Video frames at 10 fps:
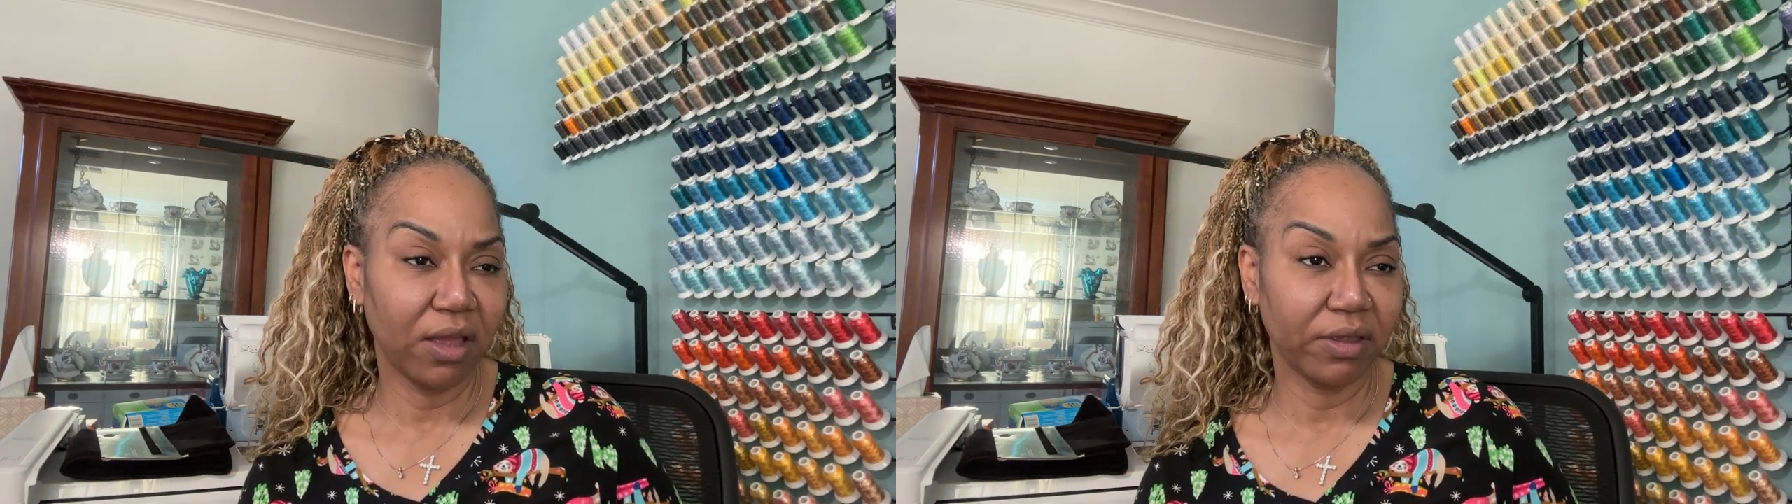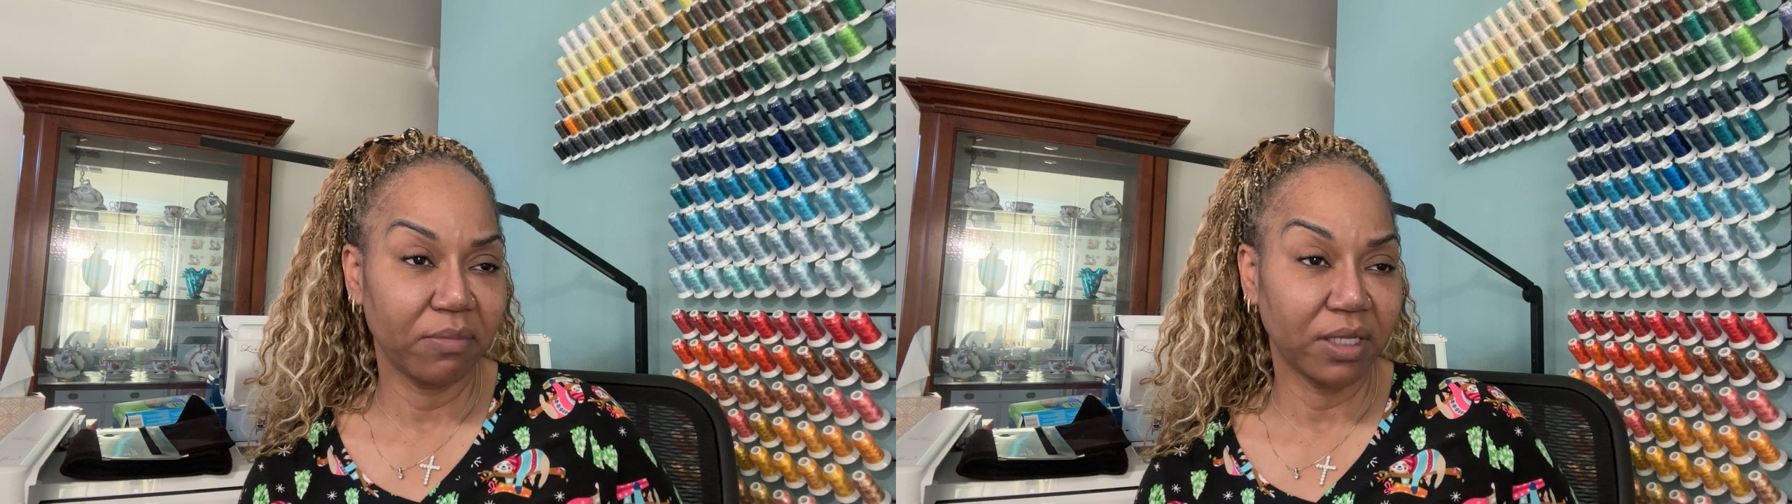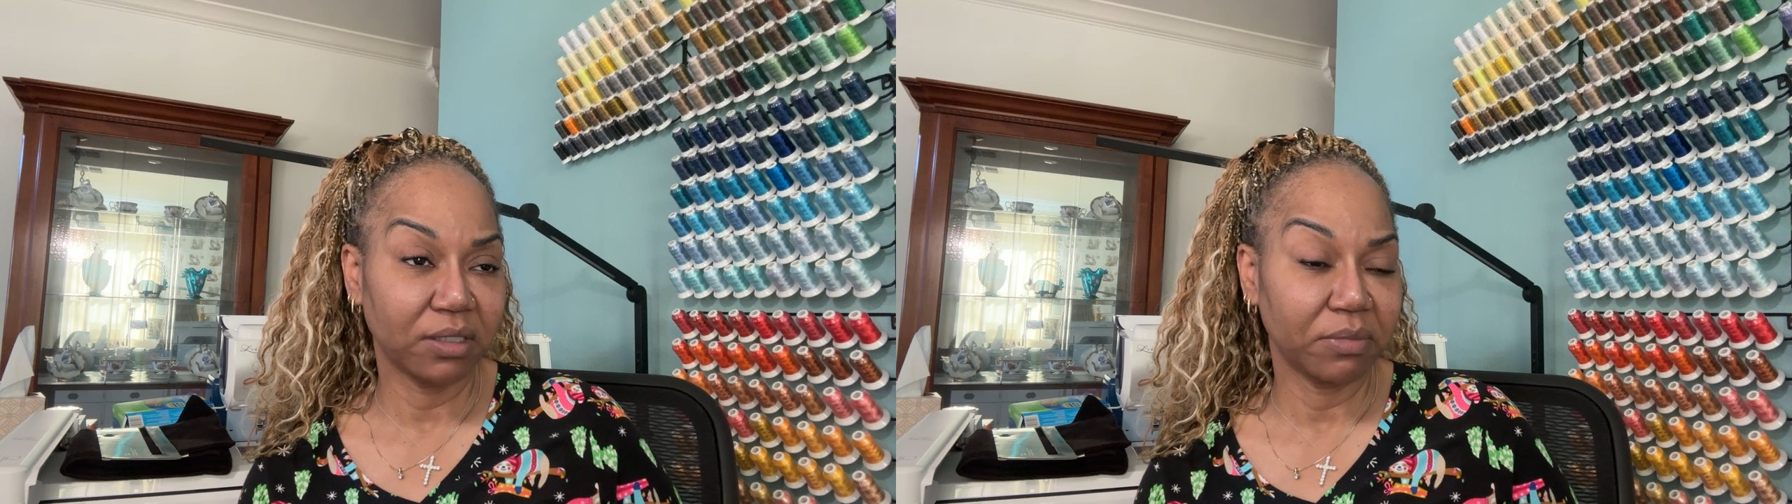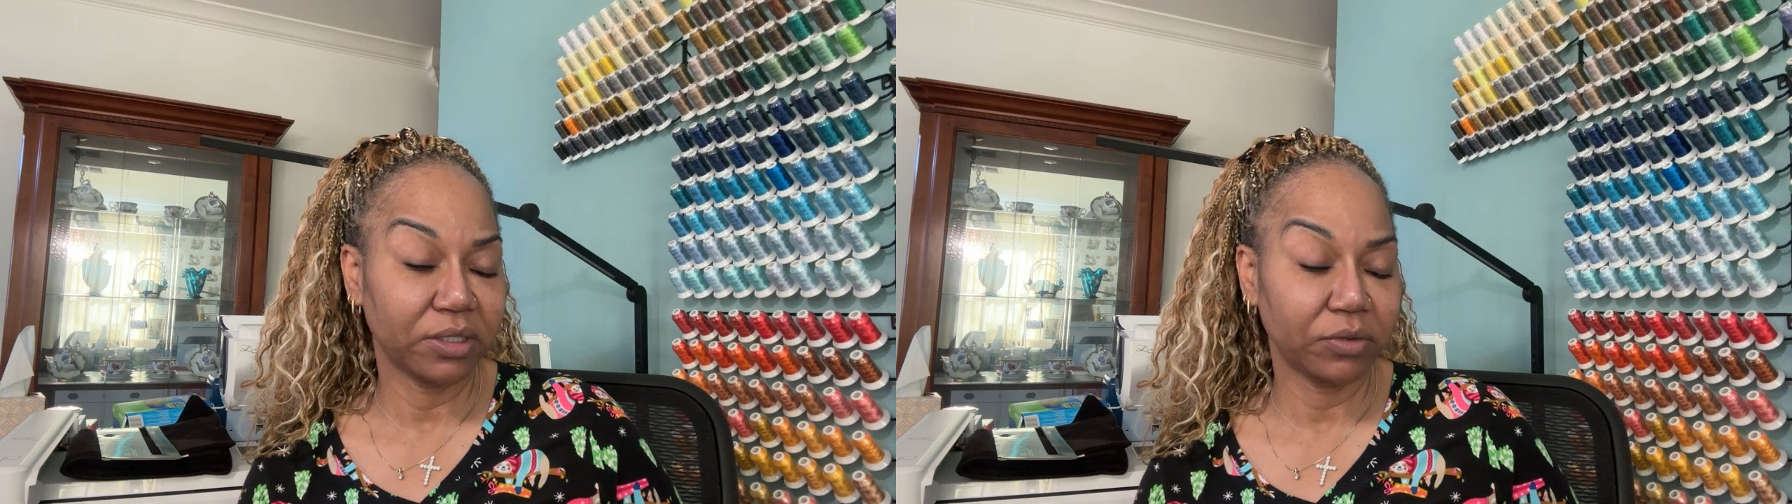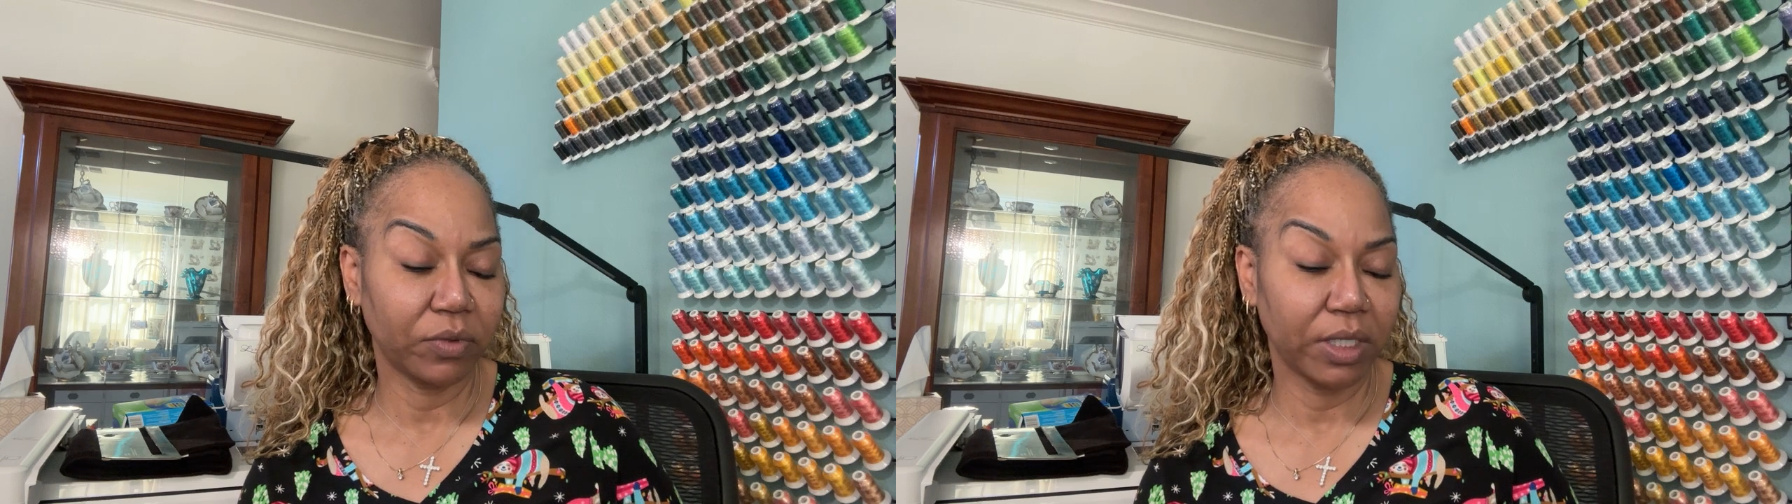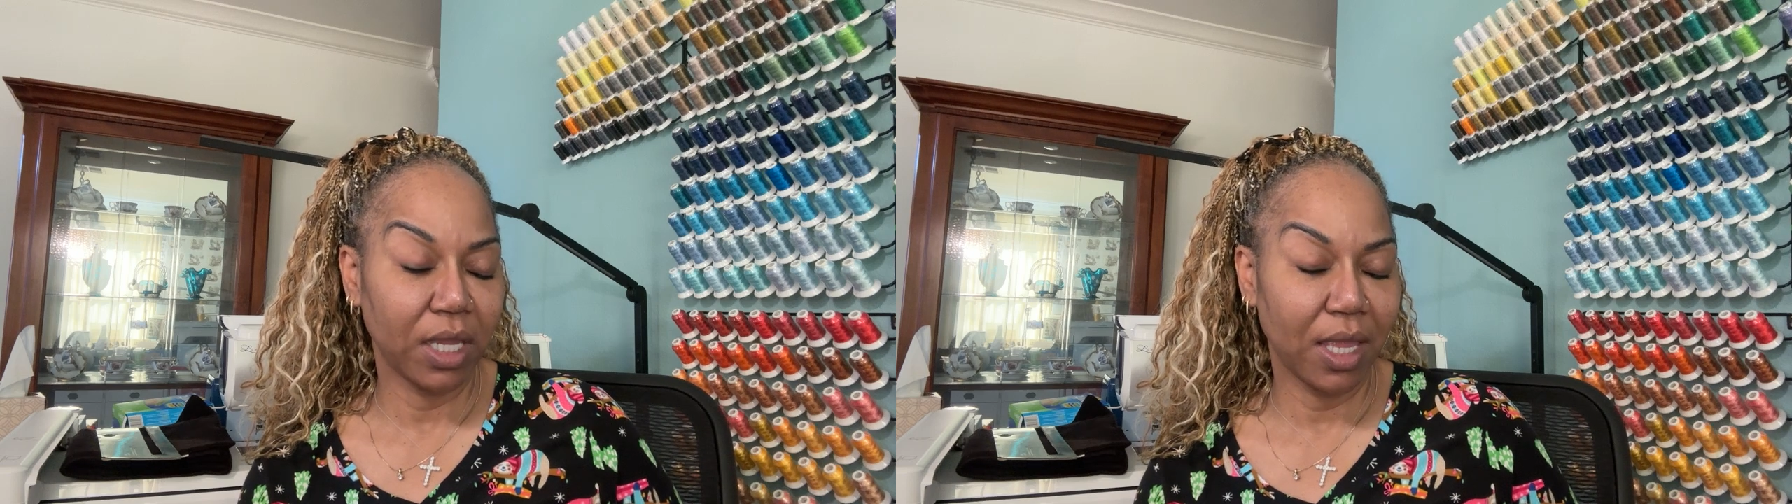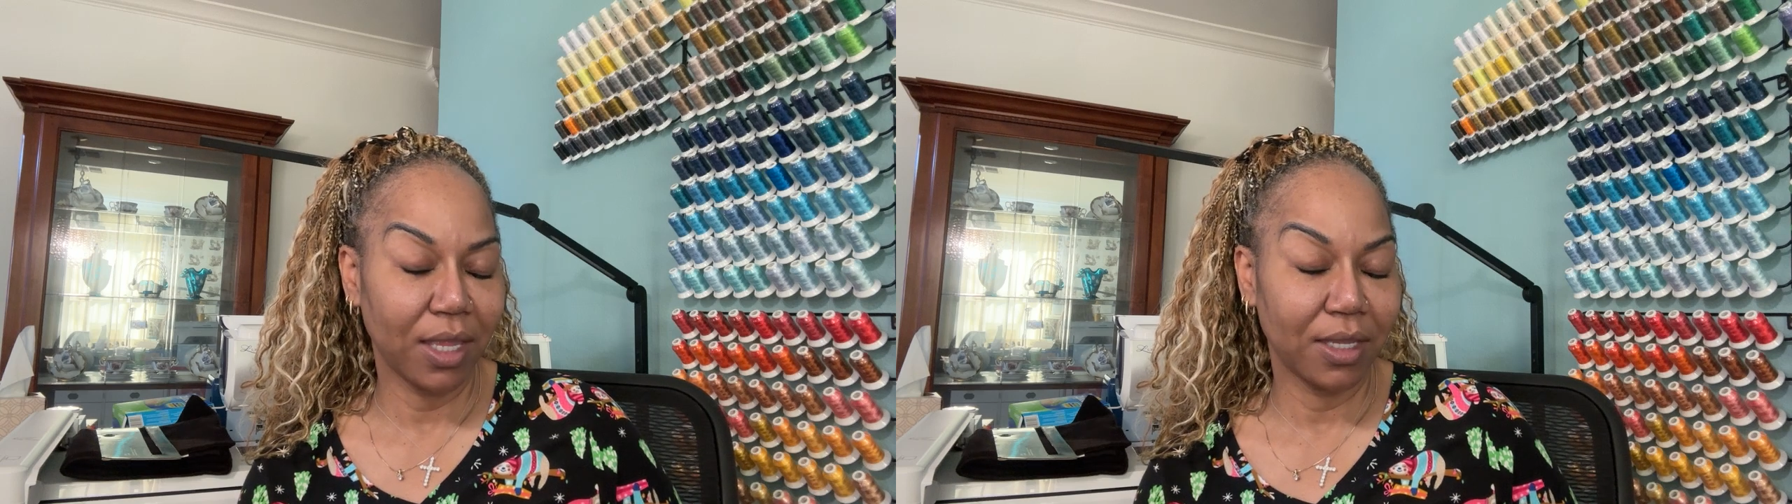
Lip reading: He about to be 28.